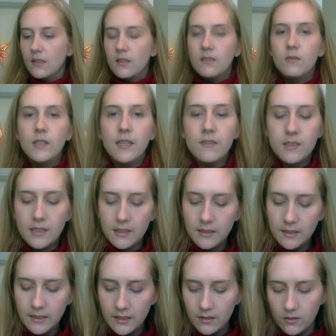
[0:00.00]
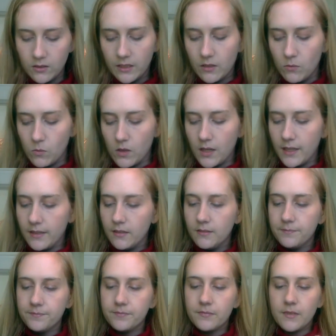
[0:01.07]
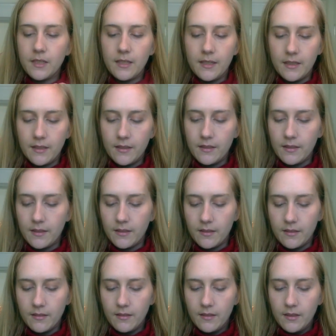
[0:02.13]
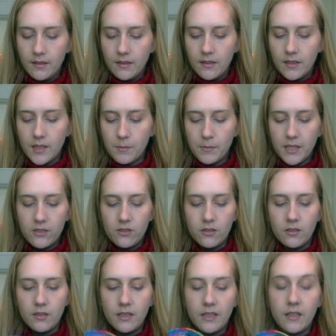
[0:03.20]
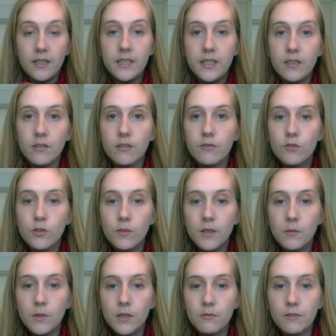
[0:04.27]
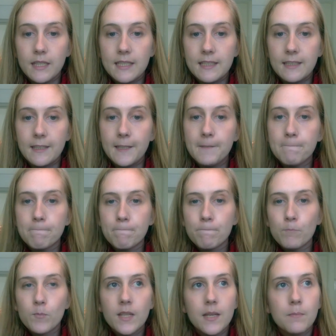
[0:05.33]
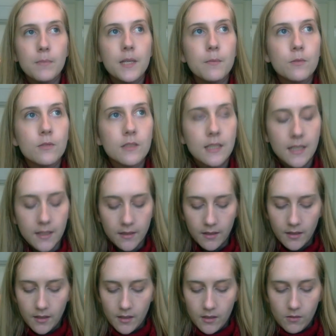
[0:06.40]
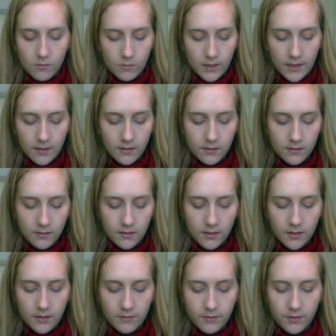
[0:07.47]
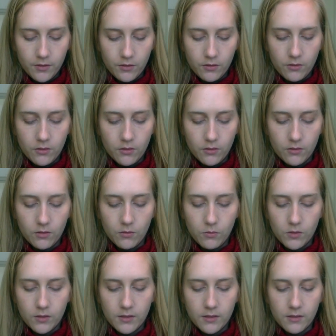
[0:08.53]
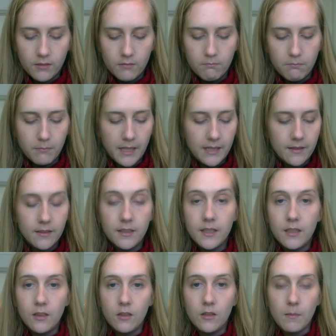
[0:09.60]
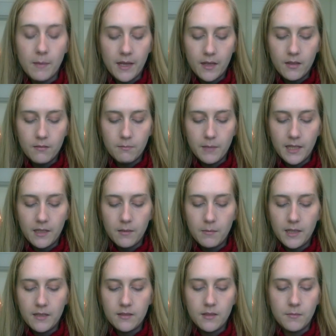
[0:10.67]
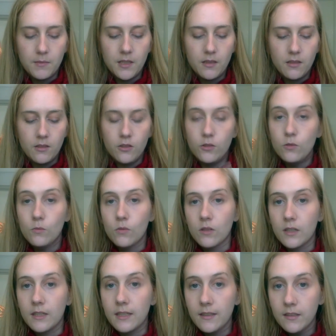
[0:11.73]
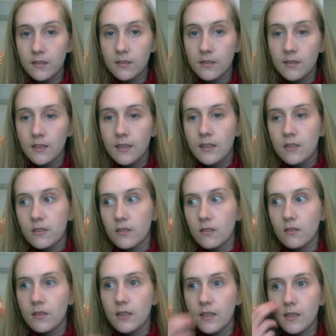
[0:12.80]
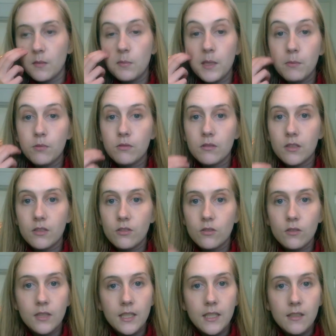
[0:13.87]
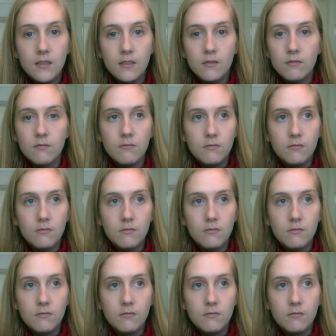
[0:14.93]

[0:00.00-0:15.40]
we haven't done a knit-along in a while, and I mentioned the idea of doing one recently, and people said, well, if you don't know what to make the knit-along about, make it about something that you want to knit, so that other people can join in and,